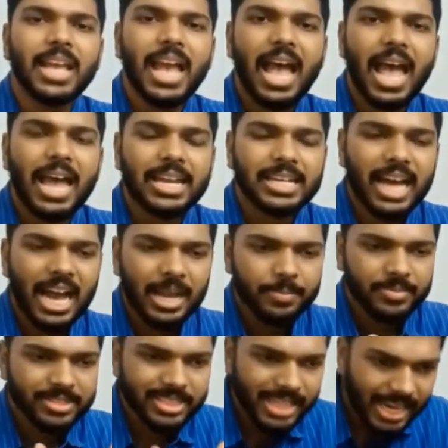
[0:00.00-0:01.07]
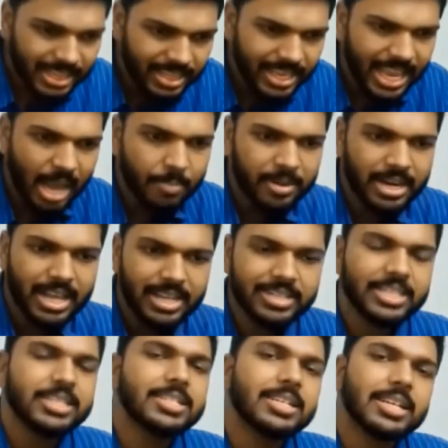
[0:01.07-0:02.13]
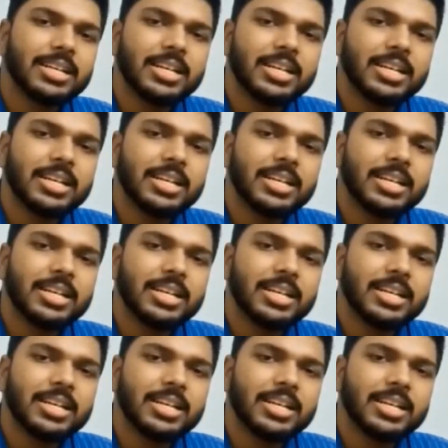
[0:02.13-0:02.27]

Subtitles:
and I'm selling the capital asset